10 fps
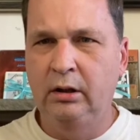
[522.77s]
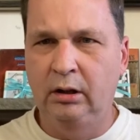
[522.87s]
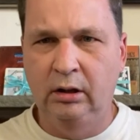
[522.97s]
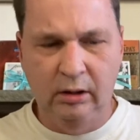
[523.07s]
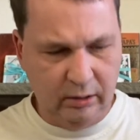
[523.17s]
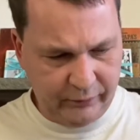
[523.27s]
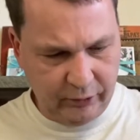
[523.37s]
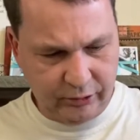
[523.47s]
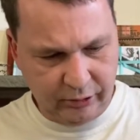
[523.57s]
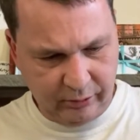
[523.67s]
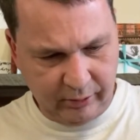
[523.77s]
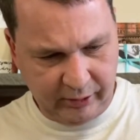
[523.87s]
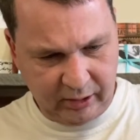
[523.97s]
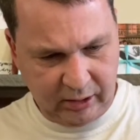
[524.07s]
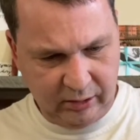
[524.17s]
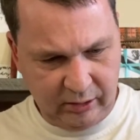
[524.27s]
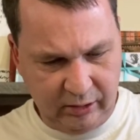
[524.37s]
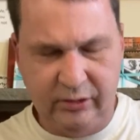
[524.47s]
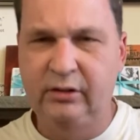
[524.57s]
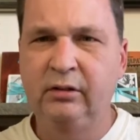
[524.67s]
in the future too. I think
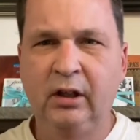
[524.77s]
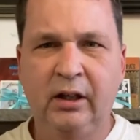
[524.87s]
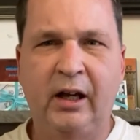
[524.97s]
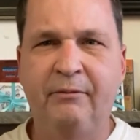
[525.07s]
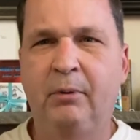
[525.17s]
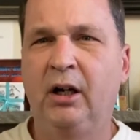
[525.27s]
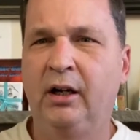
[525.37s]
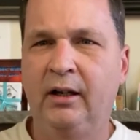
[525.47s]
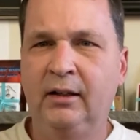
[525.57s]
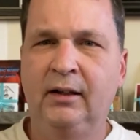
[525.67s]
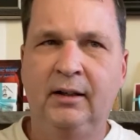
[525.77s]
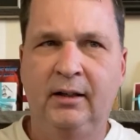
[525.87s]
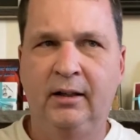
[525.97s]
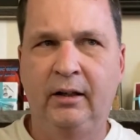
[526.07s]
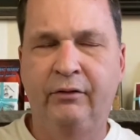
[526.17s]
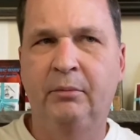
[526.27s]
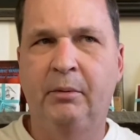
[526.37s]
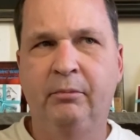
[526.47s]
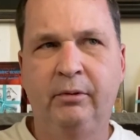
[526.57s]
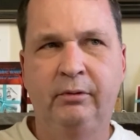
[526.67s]
he's, I've bought, if you
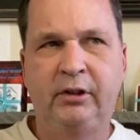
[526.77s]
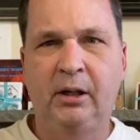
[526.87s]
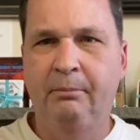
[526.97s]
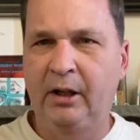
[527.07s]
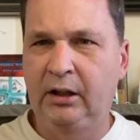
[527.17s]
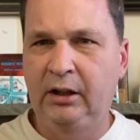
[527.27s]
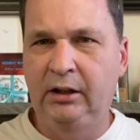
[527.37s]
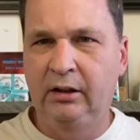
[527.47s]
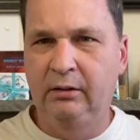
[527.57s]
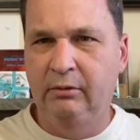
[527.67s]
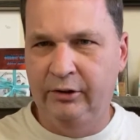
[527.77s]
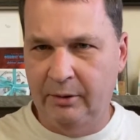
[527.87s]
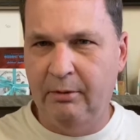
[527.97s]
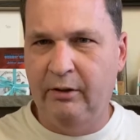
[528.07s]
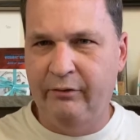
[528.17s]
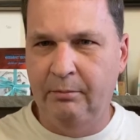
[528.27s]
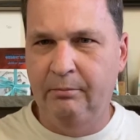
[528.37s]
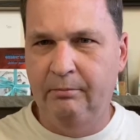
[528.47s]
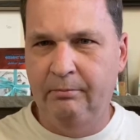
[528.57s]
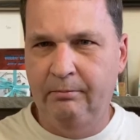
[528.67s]
remember Tom Petty, the ones I bought
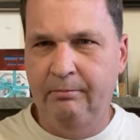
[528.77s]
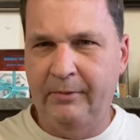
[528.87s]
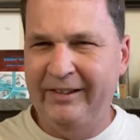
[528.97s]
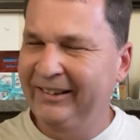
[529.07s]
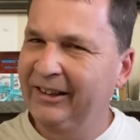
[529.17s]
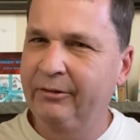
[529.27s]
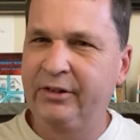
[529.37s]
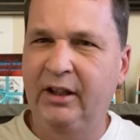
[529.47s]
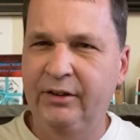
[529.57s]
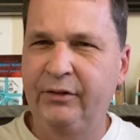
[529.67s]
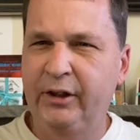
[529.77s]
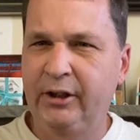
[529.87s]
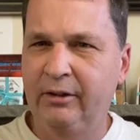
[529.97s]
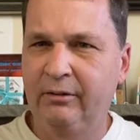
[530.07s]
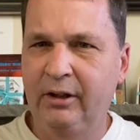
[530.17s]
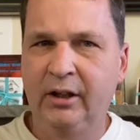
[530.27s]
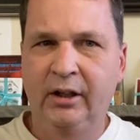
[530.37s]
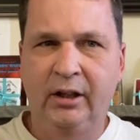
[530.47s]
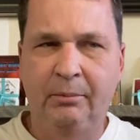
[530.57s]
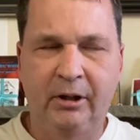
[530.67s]
from, I think that was the last video.
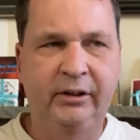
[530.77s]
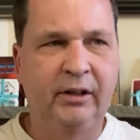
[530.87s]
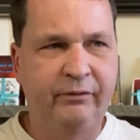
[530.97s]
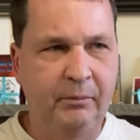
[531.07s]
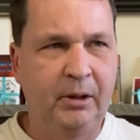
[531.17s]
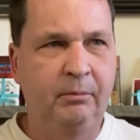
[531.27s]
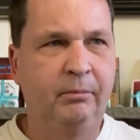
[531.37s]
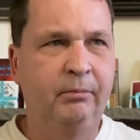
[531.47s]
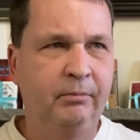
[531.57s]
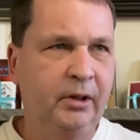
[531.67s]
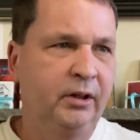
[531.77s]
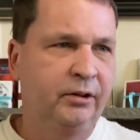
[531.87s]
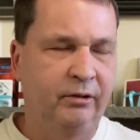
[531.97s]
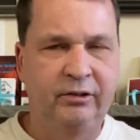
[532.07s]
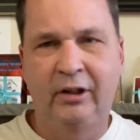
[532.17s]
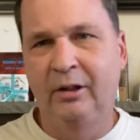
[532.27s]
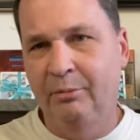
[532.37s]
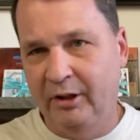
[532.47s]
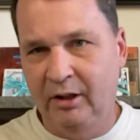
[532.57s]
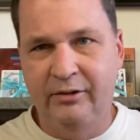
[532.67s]
I bought that from him. So he said he'd
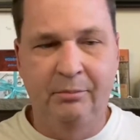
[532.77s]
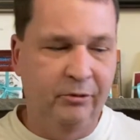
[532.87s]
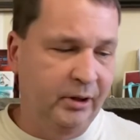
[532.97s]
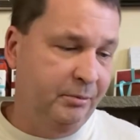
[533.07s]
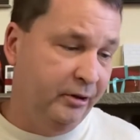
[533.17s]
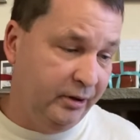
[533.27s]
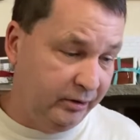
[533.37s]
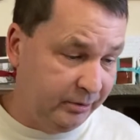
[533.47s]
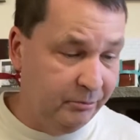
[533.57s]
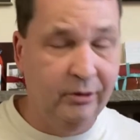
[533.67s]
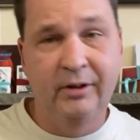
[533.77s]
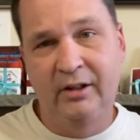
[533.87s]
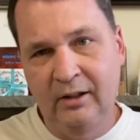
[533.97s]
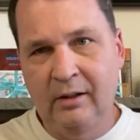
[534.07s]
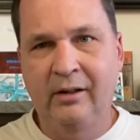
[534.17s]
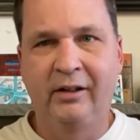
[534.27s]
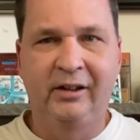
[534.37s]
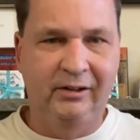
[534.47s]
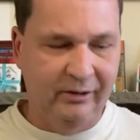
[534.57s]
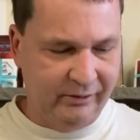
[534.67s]
bring in some more. He brought in some more. I
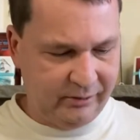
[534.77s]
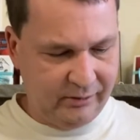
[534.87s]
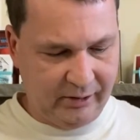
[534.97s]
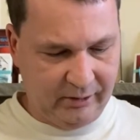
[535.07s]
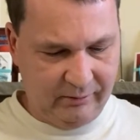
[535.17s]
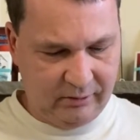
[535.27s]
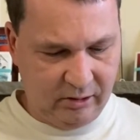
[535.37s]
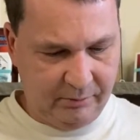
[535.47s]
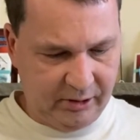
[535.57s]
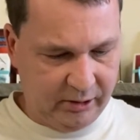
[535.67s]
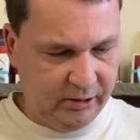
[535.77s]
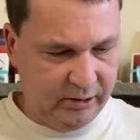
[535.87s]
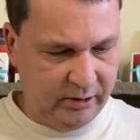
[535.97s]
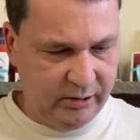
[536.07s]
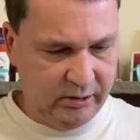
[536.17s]
think this, you know, going to be a good